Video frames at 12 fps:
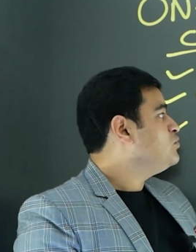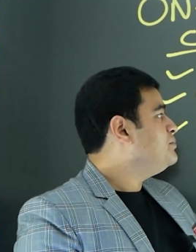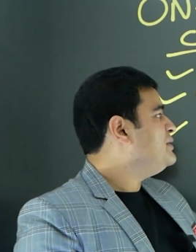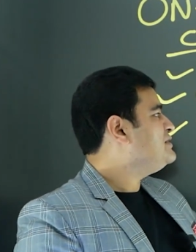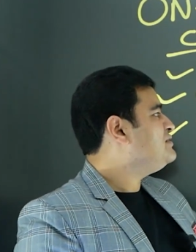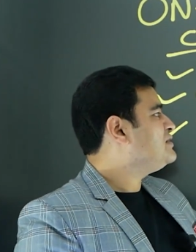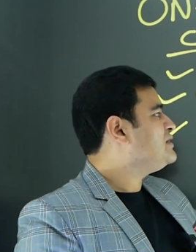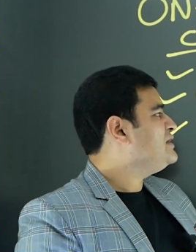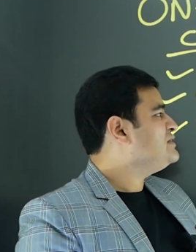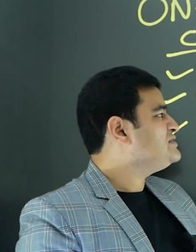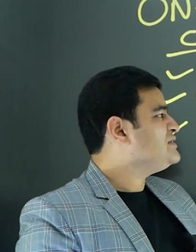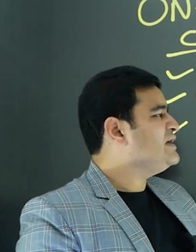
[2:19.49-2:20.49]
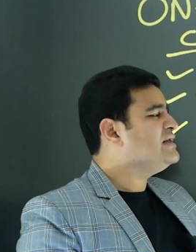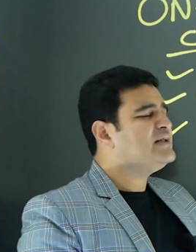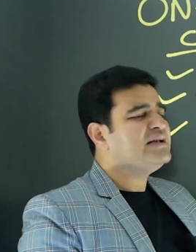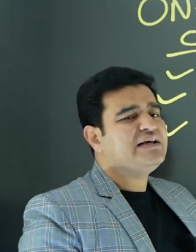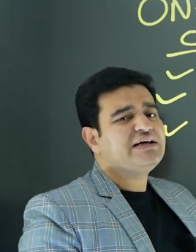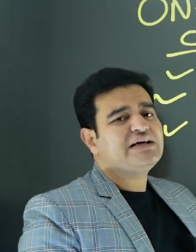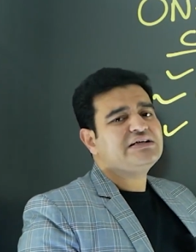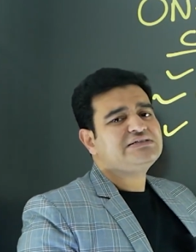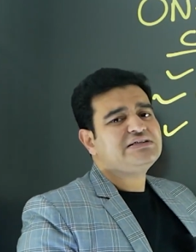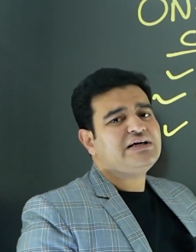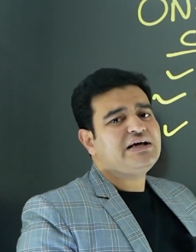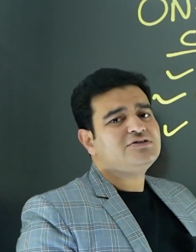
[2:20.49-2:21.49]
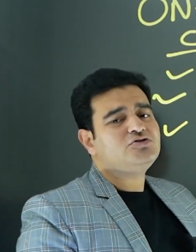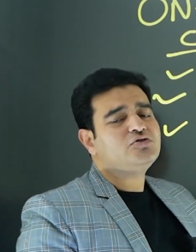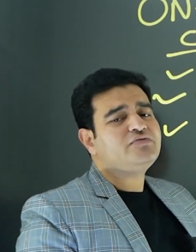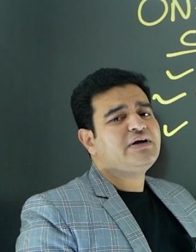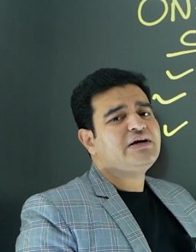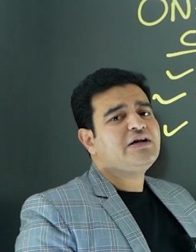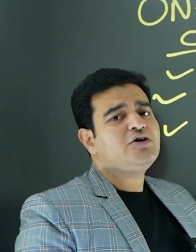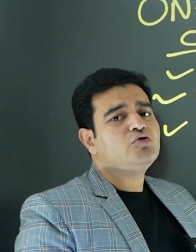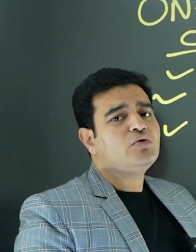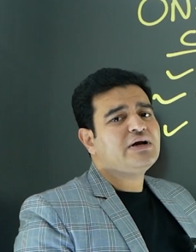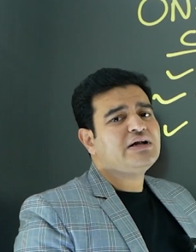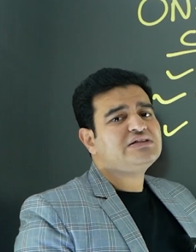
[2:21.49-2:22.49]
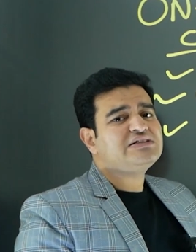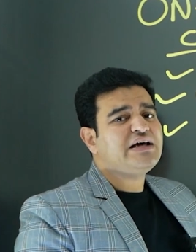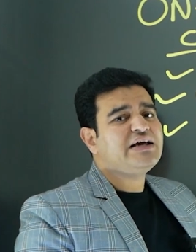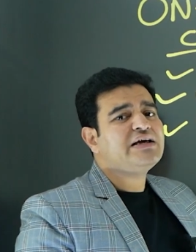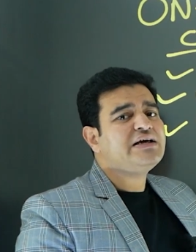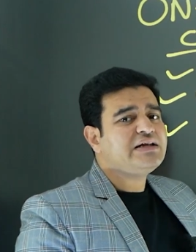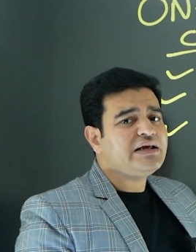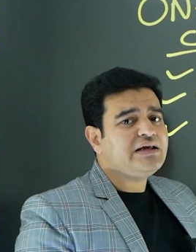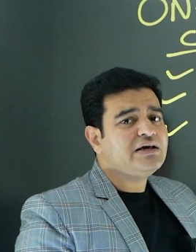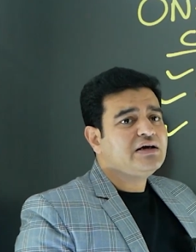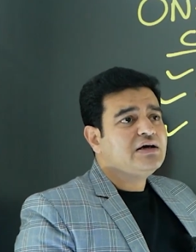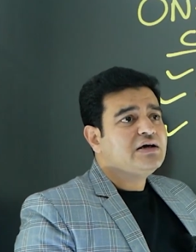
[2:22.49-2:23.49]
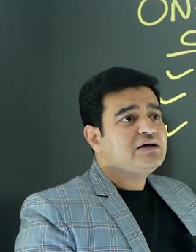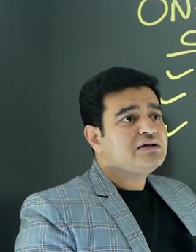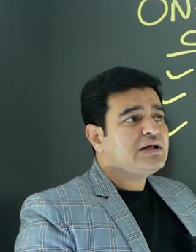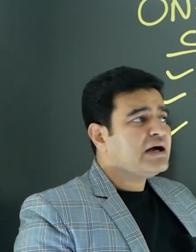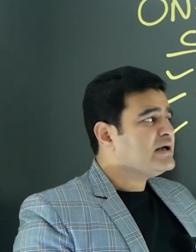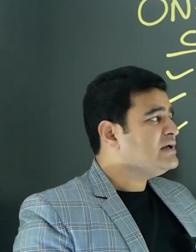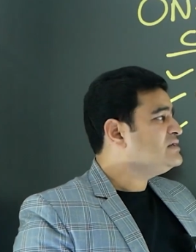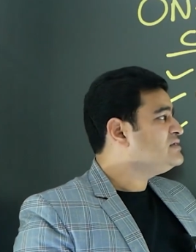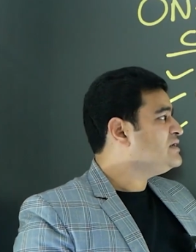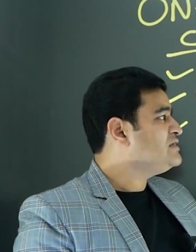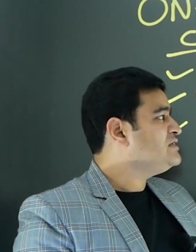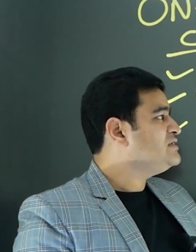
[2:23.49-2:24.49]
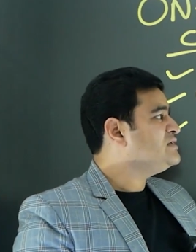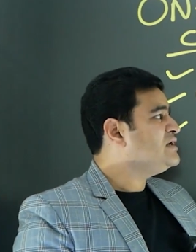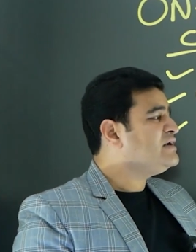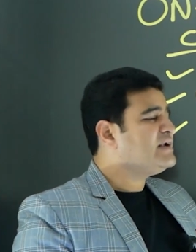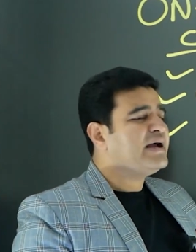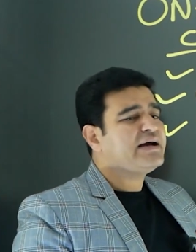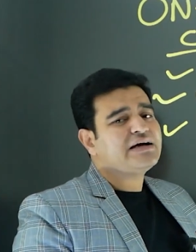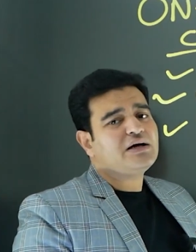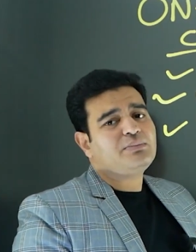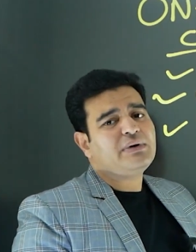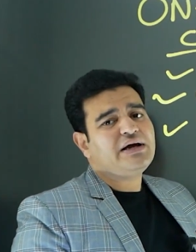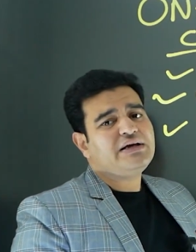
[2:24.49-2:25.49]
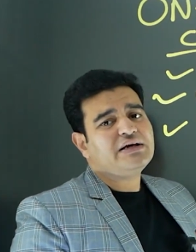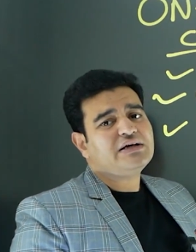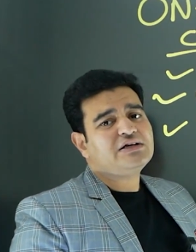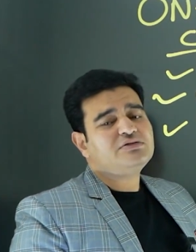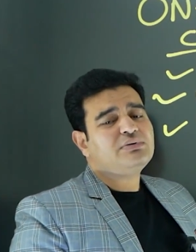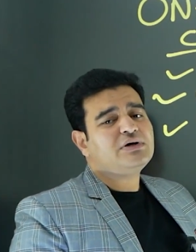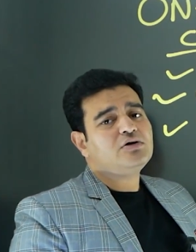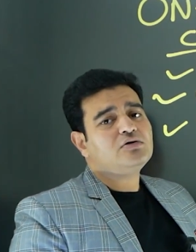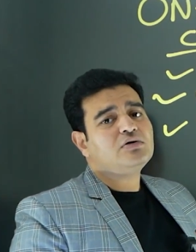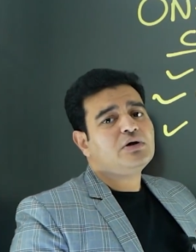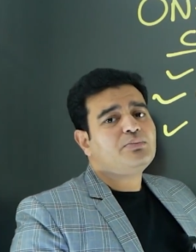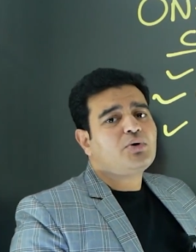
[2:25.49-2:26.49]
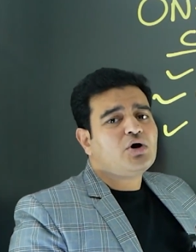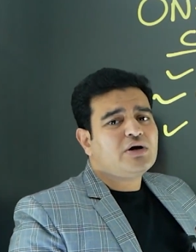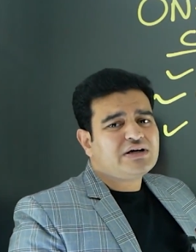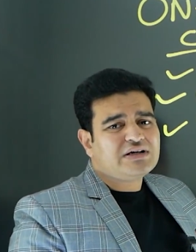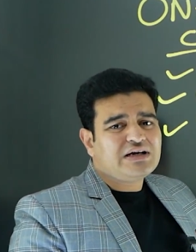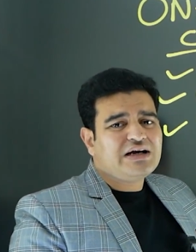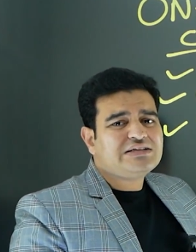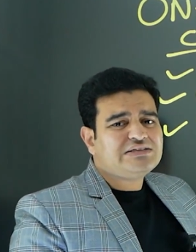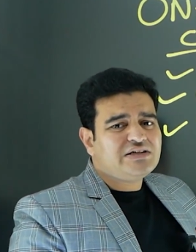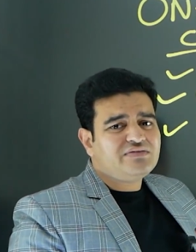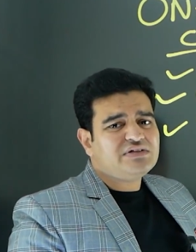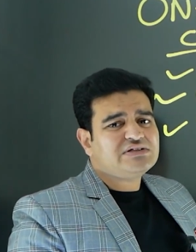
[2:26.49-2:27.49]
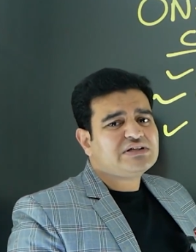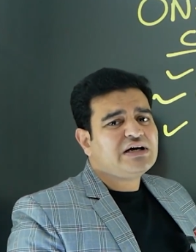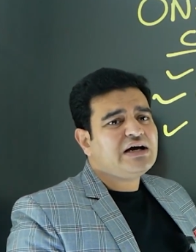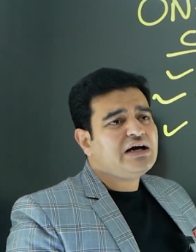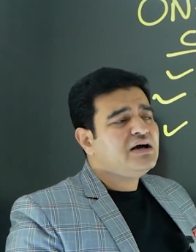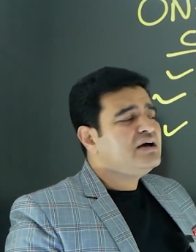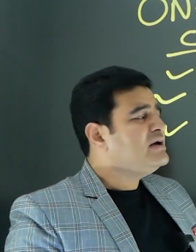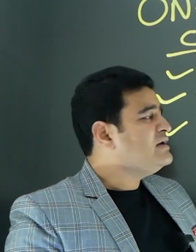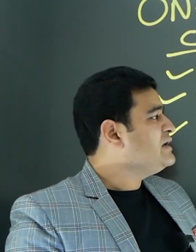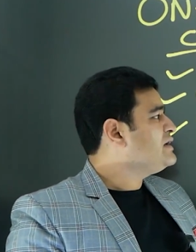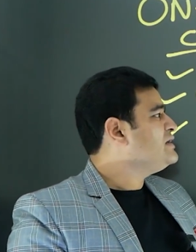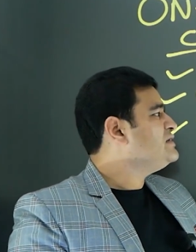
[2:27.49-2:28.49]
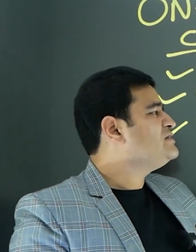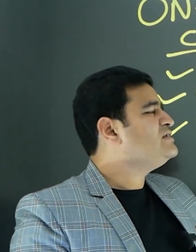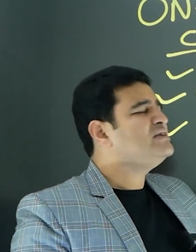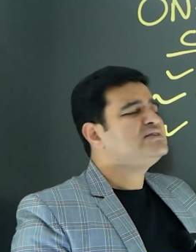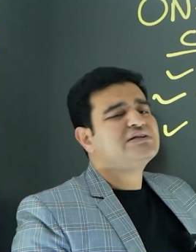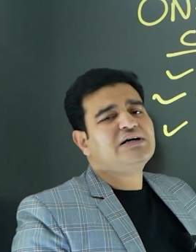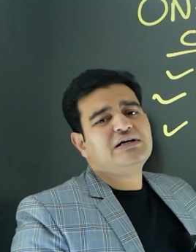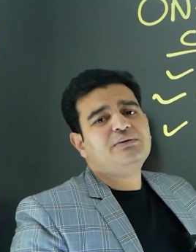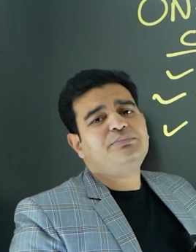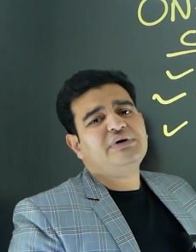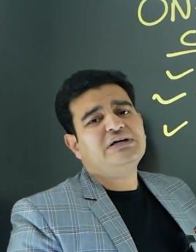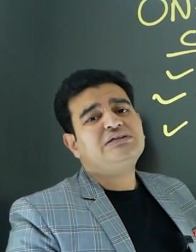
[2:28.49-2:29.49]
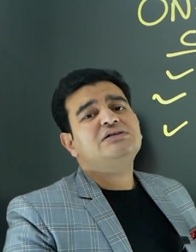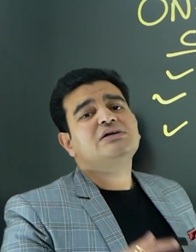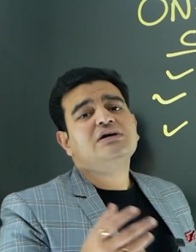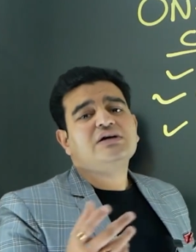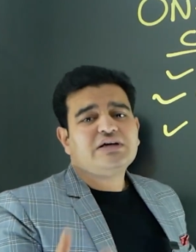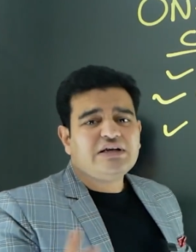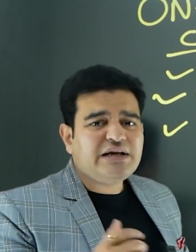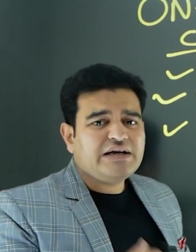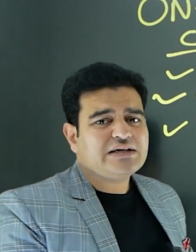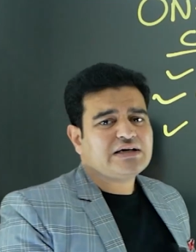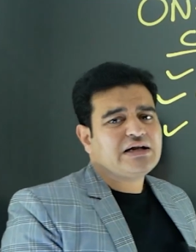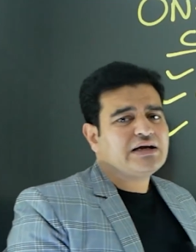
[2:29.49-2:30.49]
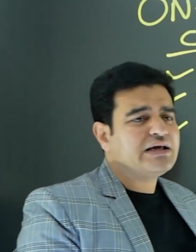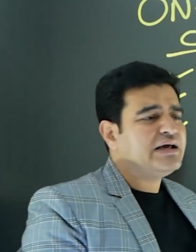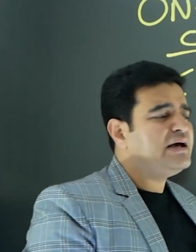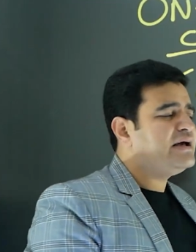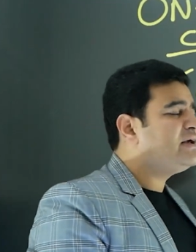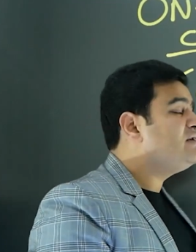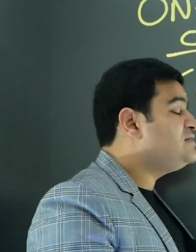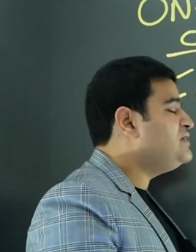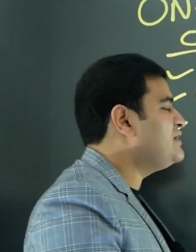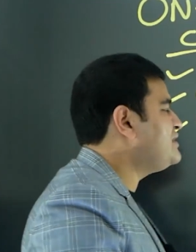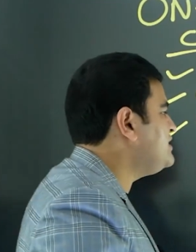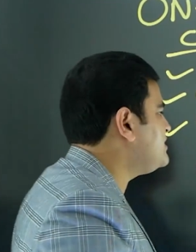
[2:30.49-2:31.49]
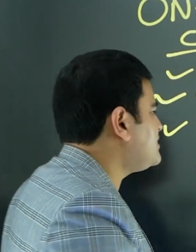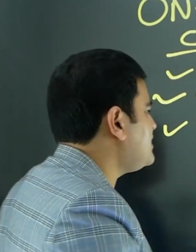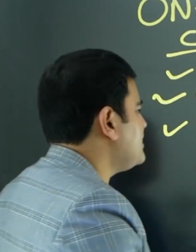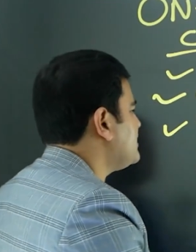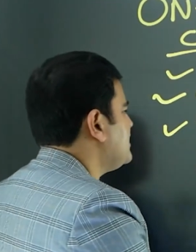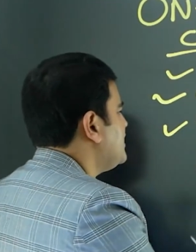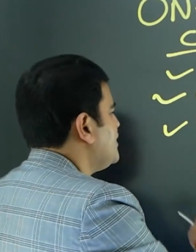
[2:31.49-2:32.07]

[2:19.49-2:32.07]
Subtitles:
So basically the question is whether the URL is SEO friendly or not, so that search engine can easily track and understand which specific product, service or topic the page has been created for and why it exists.